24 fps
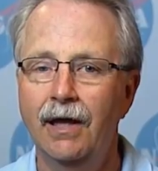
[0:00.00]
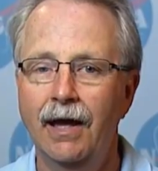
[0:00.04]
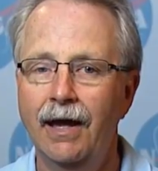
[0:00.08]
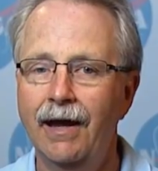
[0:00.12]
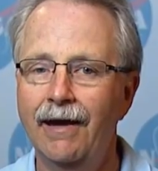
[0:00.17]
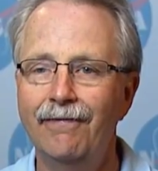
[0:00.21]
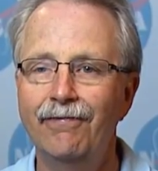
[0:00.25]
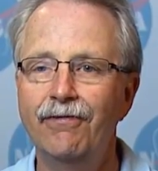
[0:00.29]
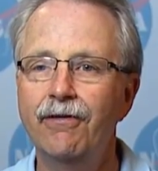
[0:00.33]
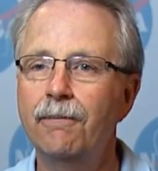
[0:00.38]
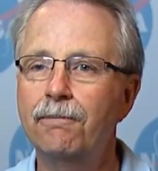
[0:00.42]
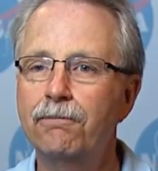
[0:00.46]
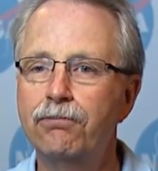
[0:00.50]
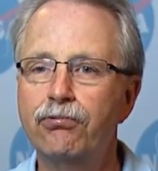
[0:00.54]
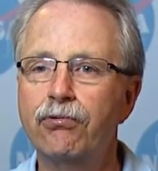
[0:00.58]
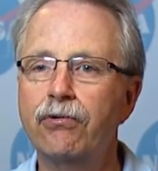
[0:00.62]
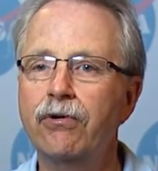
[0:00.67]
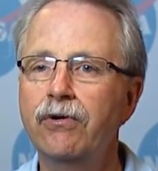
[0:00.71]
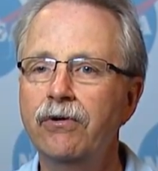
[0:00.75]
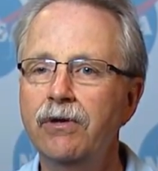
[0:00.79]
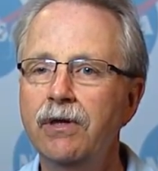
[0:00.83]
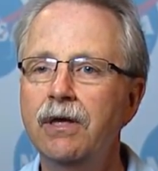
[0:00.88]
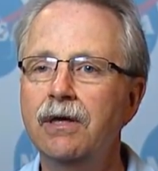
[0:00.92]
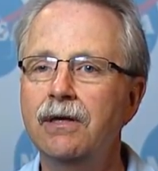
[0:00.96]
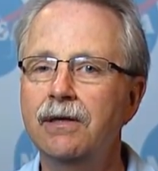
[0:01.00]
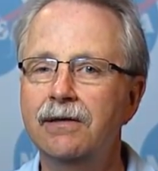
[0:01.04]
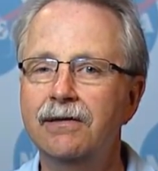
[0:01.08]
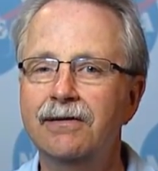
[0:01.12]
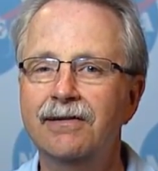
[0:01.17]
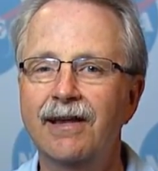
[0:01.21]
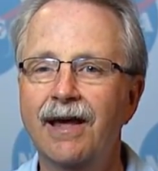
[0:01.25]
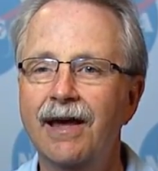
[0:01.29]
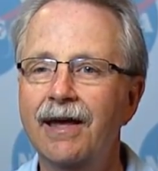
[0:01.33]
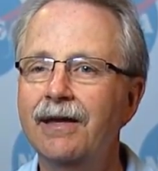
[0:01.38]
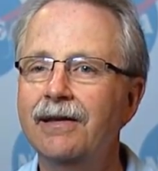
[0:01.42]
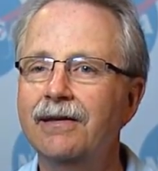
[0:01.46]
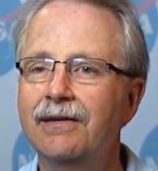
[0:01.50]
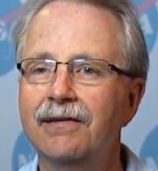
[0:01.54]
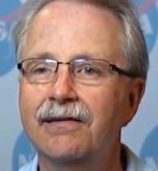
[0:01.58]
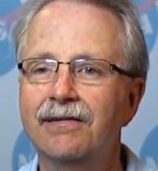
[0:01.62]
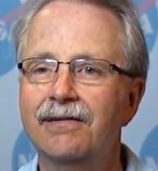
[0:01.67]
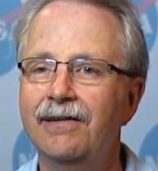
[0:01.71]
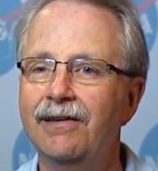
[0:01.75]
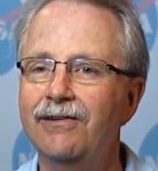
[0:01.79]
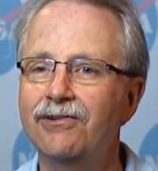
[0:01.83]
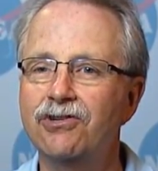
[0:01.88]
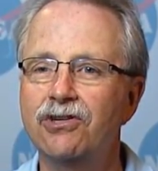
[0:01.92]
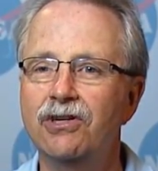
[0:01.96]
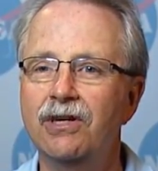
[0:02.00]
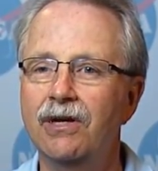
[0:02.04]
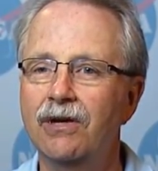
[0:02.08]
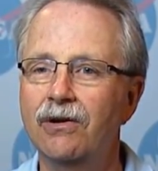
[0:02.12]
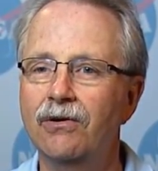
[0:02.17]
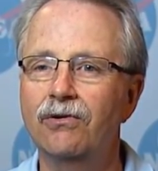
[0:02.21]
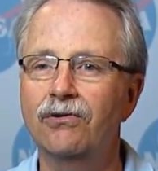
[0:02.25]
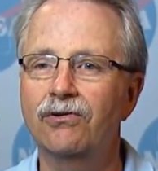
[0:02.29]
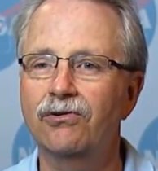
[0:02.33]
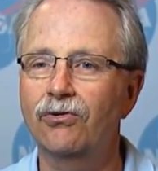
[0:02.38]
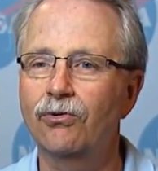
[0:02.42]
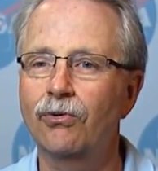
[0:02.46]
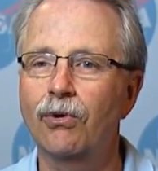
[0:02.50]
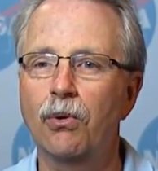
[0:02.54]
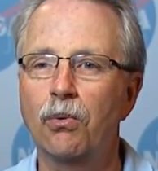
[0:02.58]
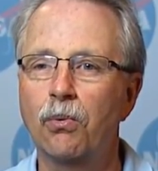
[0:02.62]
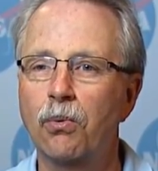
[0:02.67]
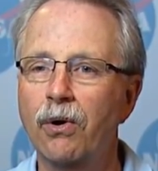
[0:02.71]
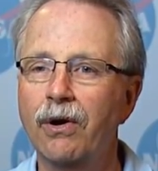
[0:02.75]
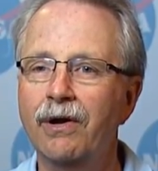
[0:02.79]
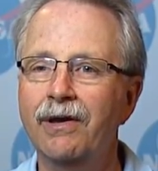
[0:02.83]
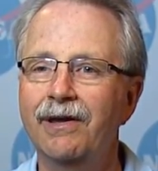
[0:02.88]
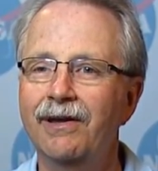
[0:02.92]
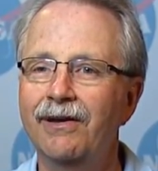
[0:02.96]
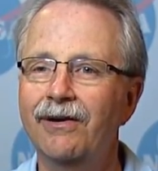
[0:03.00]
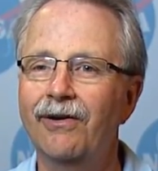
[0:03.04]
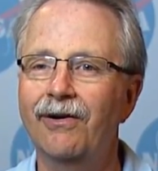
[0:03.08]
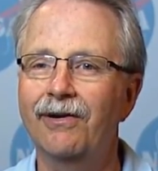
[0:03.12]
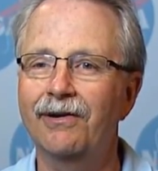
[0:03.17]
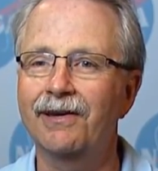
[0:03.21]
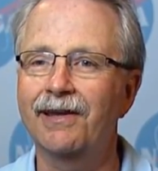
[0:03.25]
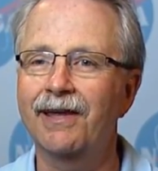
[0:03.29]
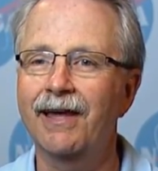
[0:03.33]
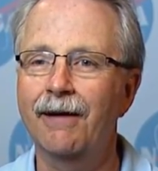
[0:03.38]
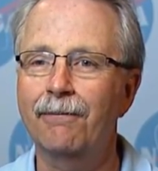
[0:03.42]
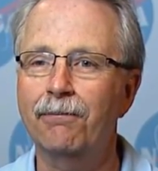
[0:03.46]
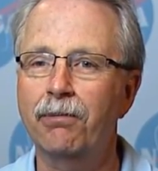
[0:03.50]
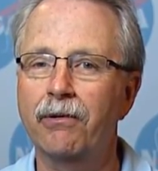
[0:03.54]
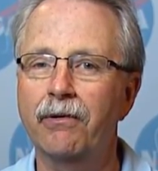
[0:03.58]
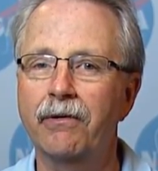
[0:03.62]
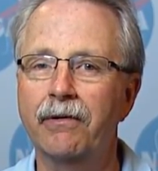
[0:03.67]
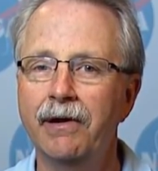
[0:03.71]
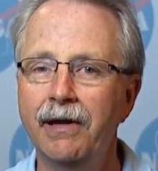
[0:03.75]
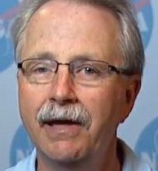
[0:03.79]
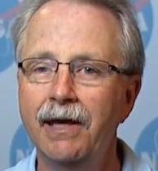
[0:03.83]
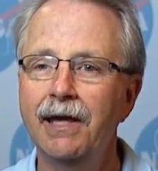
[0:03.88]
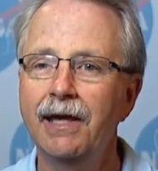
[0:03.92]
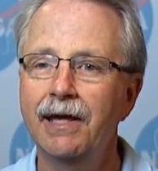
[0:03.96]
And the brilliant scientists and engineers who are working on Kepler